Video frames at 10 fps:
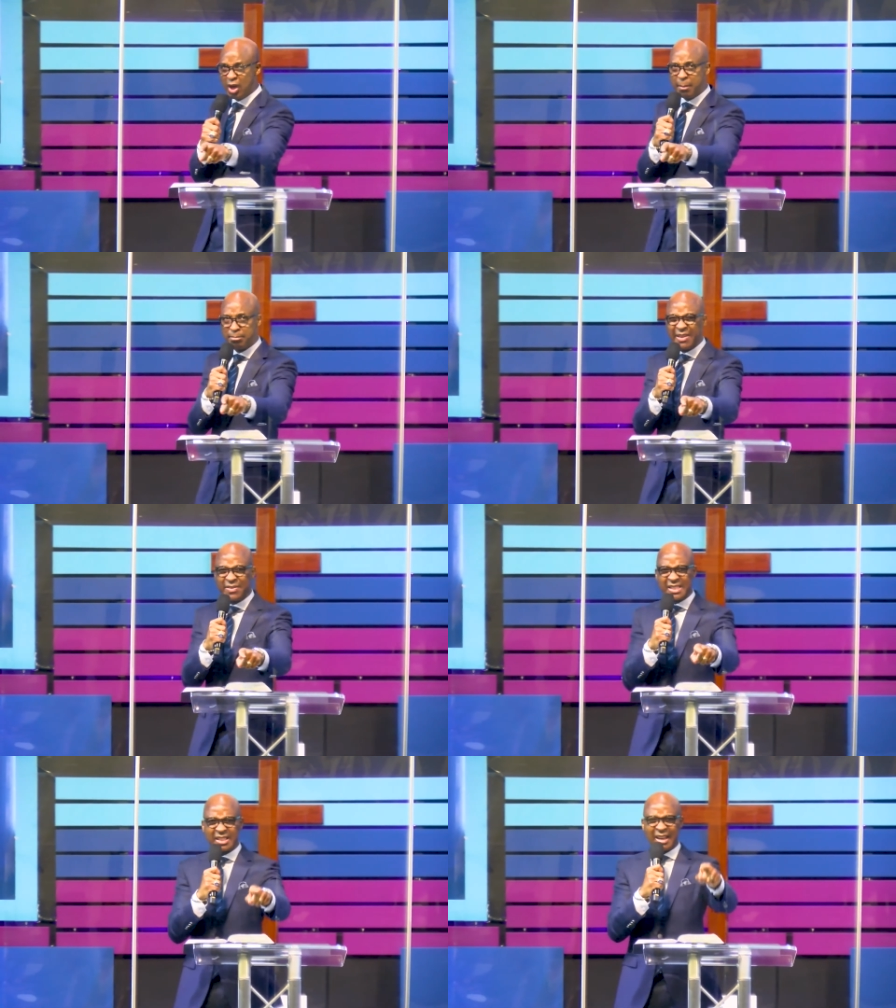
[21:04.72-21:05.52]
may
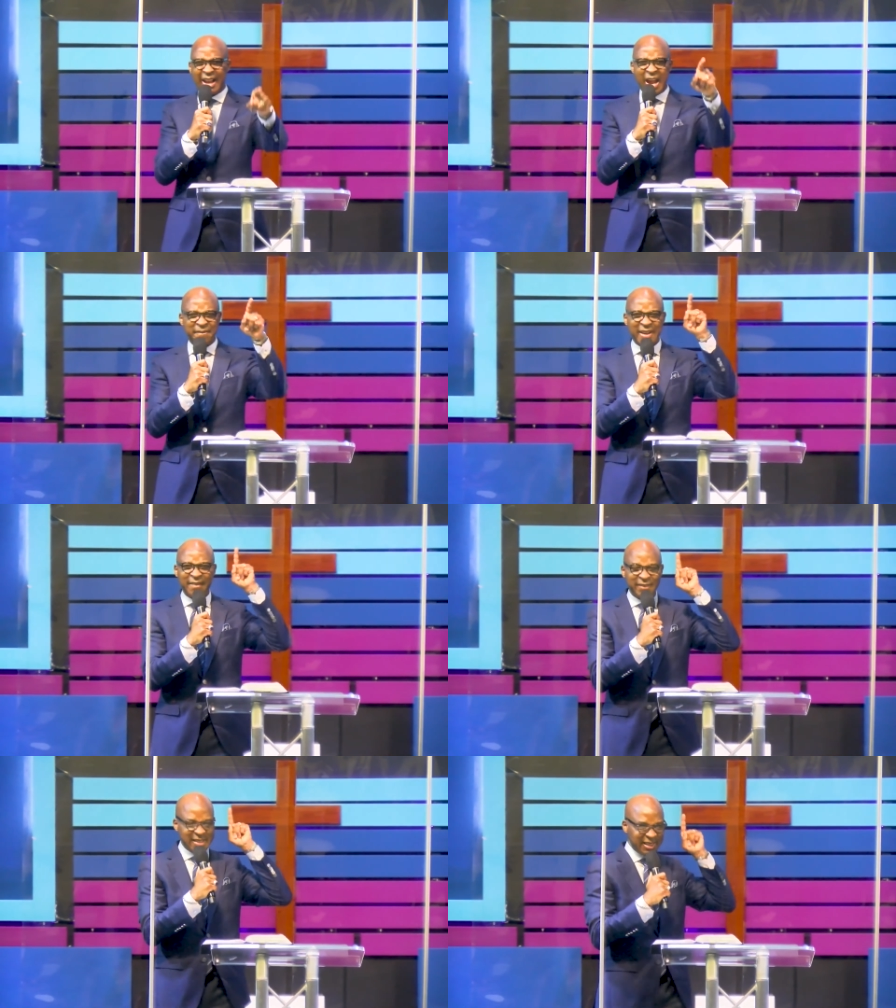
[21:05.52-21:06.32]
this life
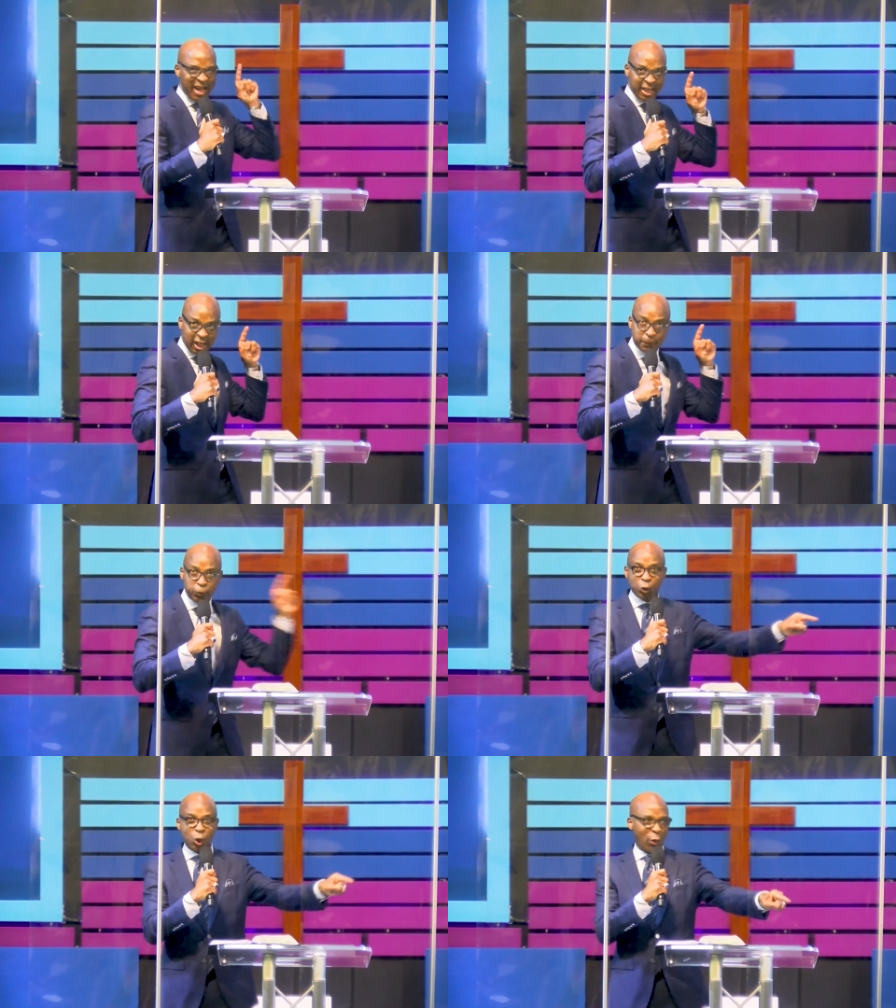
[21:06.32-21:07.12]
and this light
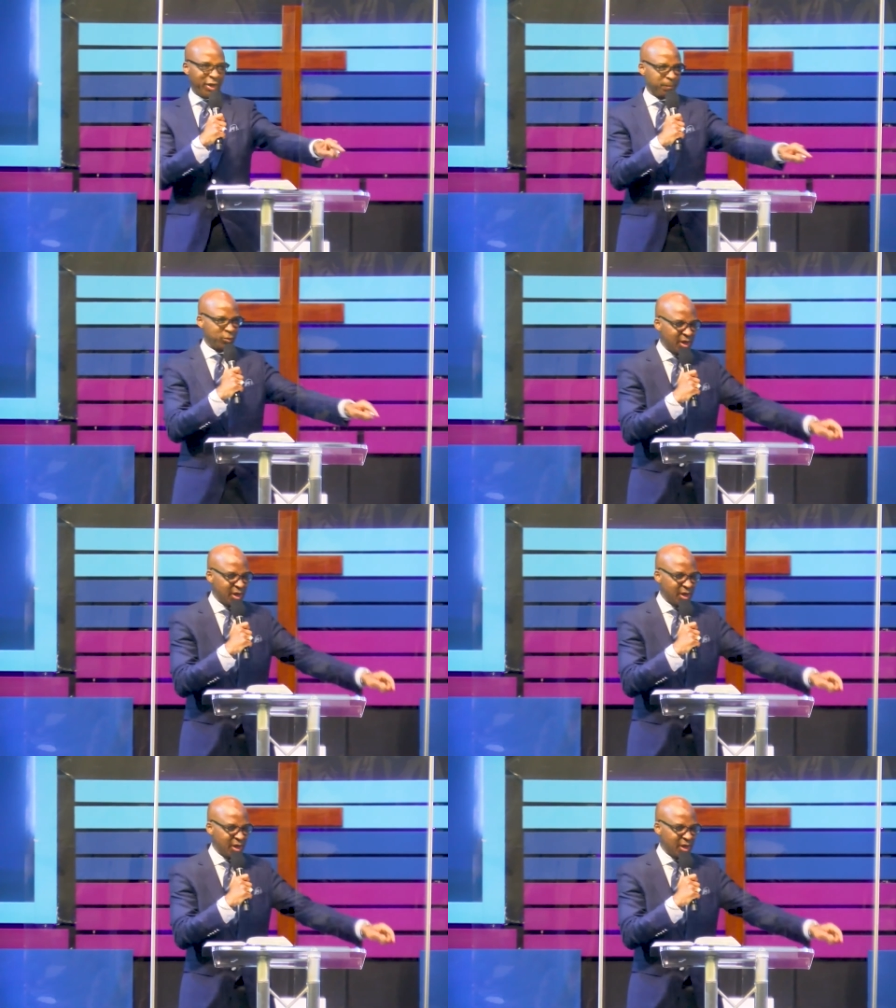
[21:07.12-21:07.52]
keep you going